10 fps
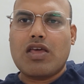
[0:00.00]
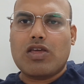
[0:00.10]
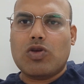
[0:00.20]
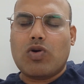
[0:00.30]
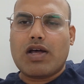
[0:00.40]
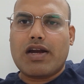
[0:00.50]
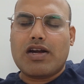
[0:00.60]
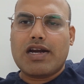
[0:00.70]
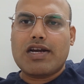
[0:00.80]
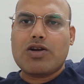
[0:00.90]
You are
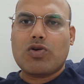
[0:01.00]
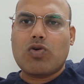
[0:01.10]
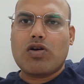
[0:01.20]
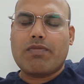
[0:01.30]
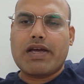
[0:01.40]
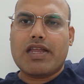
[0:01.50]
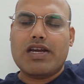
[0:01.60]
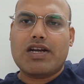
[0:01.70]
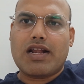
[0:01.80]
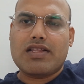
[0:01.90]
entitled to go and buy any
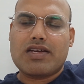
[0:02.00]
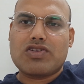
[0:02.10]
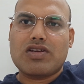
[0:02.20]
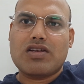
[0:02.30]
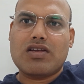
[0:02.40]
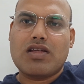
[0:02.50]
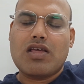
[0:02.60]
transaction,